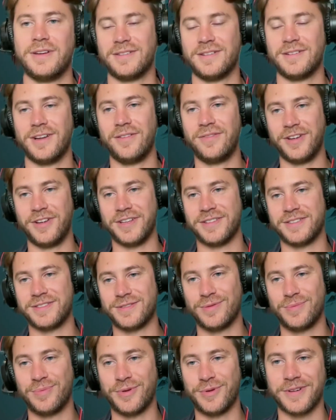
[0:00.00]
Lovely.
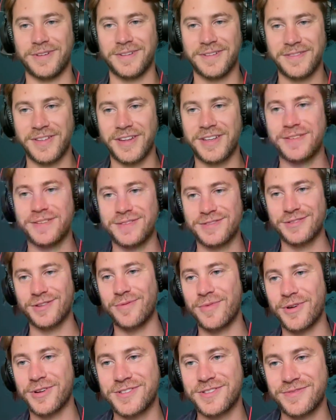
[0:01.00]
Super. Thank you
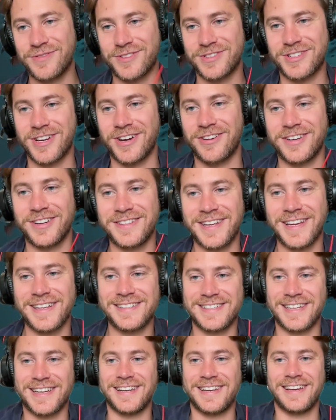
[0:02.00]
so much for sharing
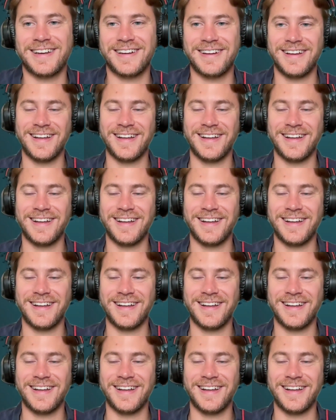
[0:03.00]
that, Anna.